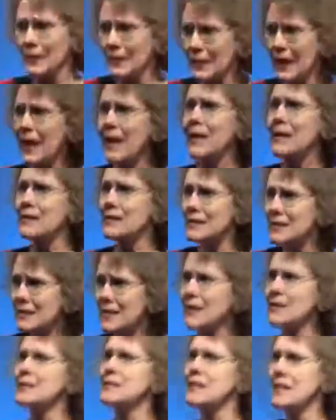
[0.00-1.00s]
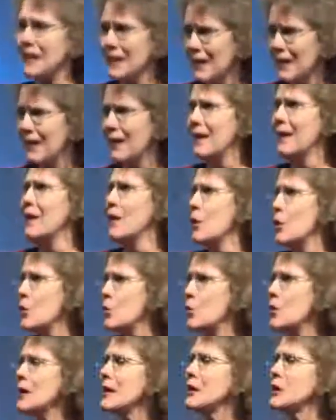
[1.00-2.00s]
Yes,
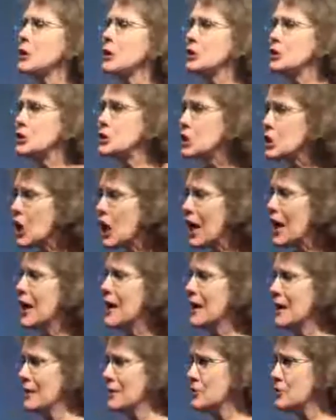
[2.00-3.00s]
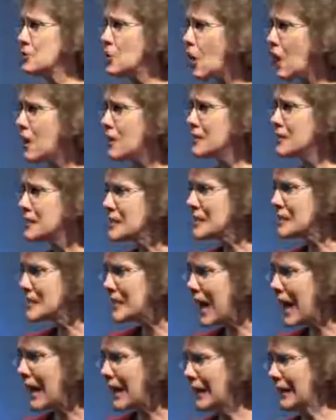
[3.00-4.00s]
we could change our
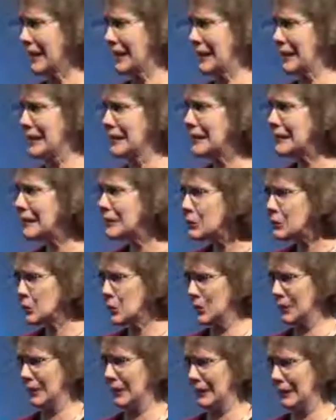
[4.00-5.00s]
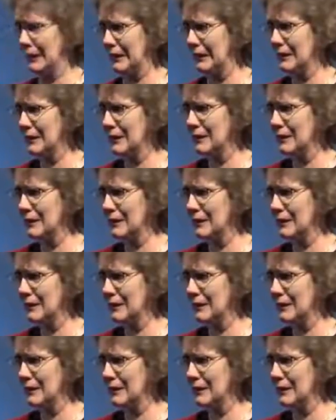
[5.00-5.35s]
society, literally,